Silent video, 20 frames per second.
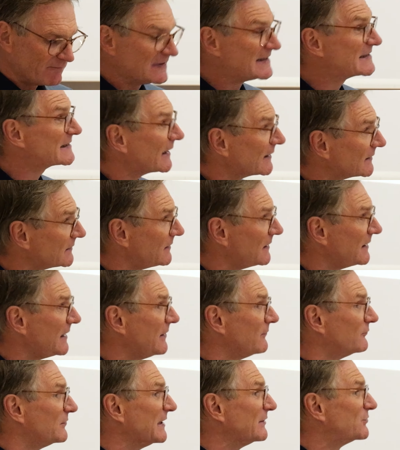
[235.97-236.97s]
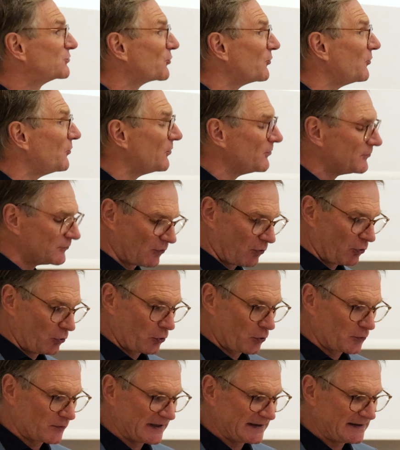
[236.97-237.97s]
we suddenly return
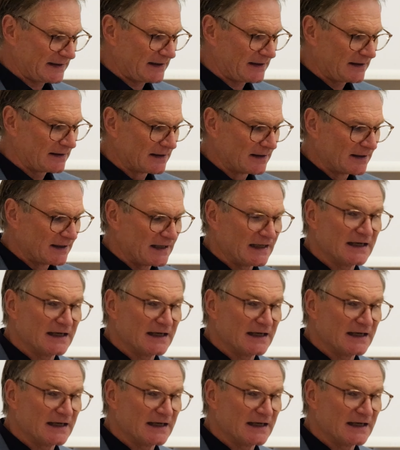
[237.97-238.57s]
already